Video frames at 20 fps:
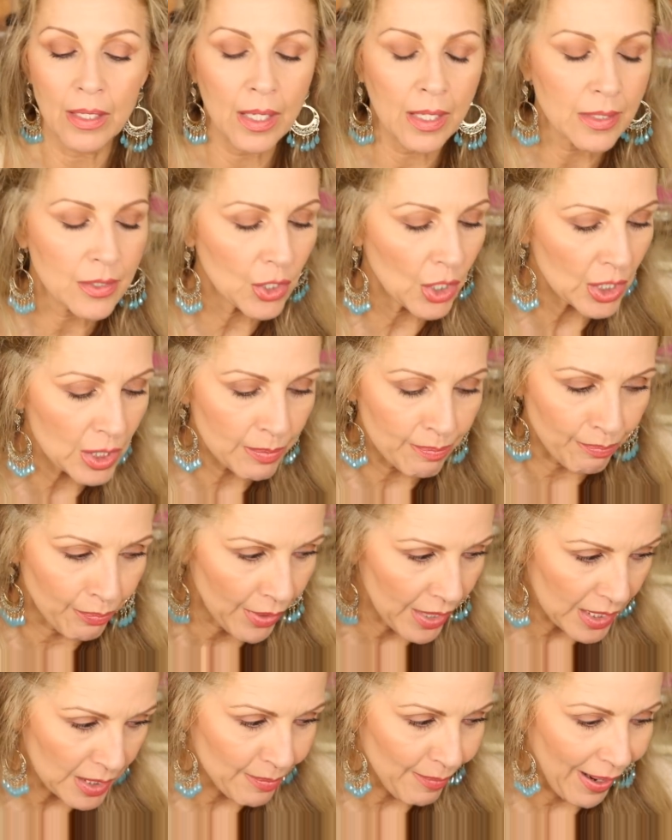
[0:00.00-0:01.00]
It just
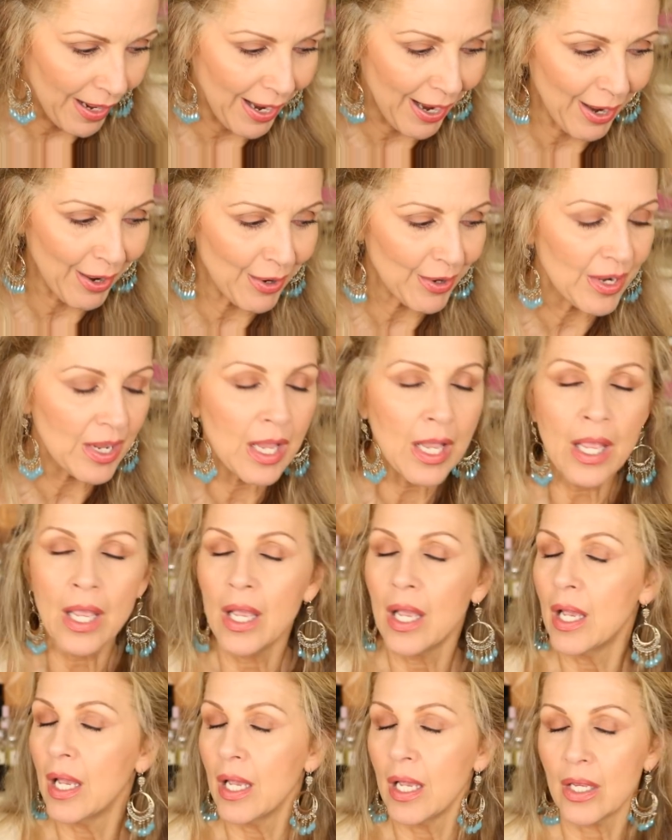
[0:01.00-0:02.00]
breaks my heart.
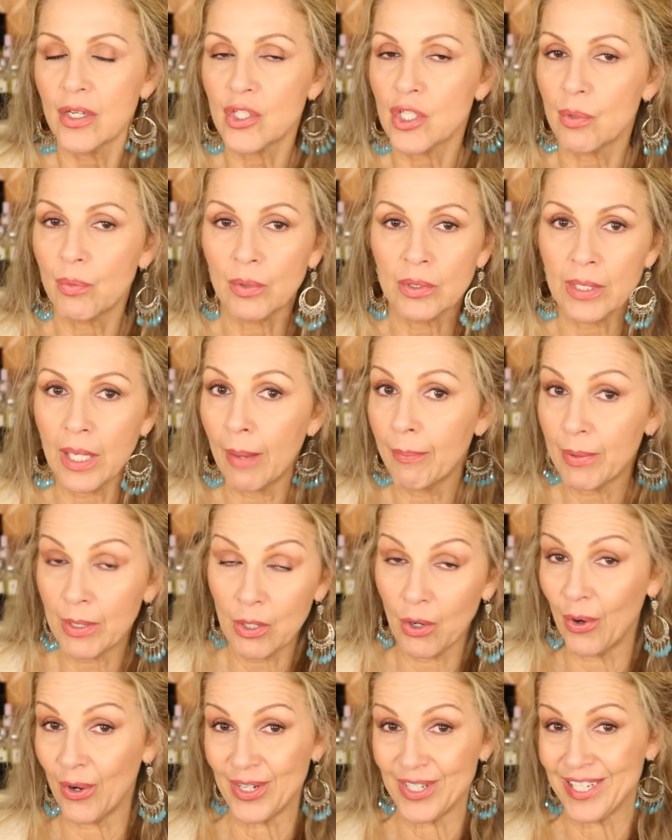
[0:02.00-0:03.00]
She will not be
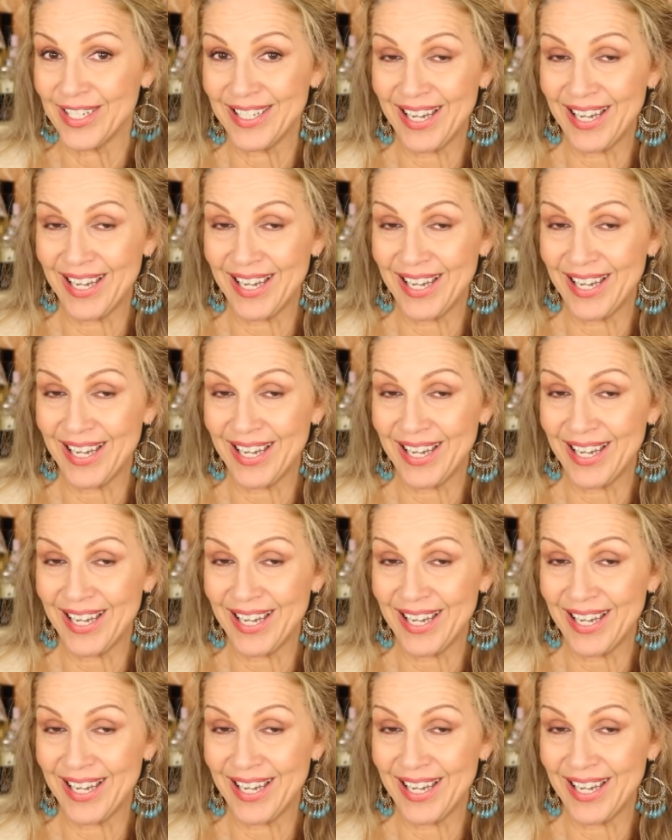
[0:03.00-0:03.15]
going to